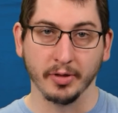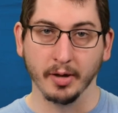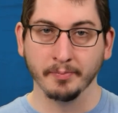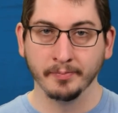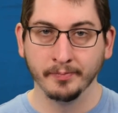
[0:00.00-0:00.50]

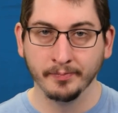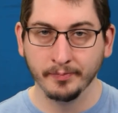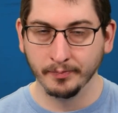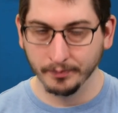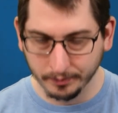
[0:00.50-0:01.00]
them.
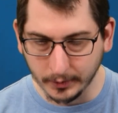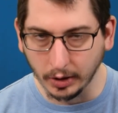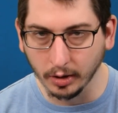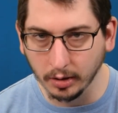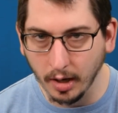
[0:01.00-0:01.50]

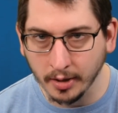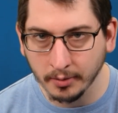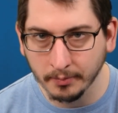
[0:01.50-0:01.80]
Good luck.